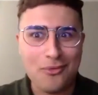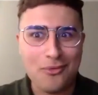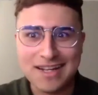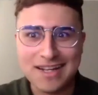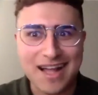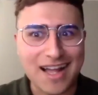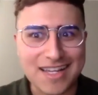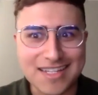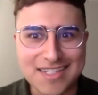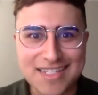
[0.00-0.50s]

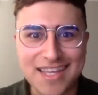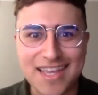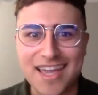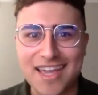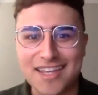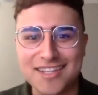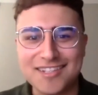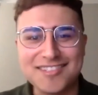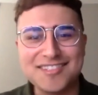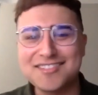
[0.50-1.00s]
guy's
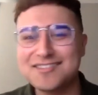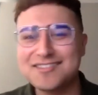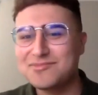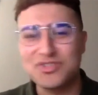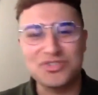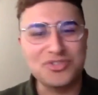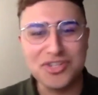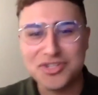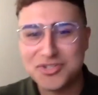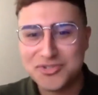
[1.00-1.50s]
case,
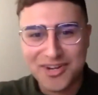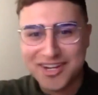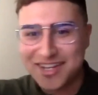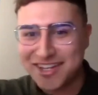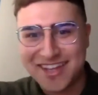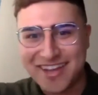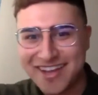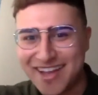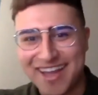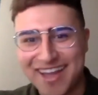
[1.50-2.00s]
the
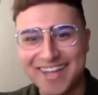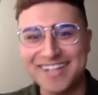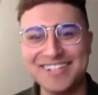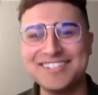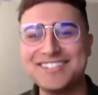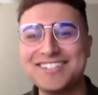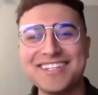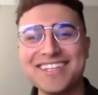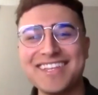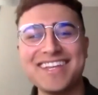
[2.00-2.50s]
drinking age.
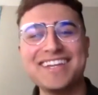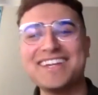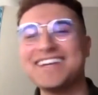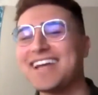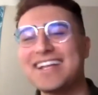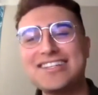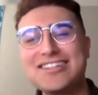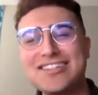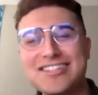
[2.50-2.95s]
Like it just,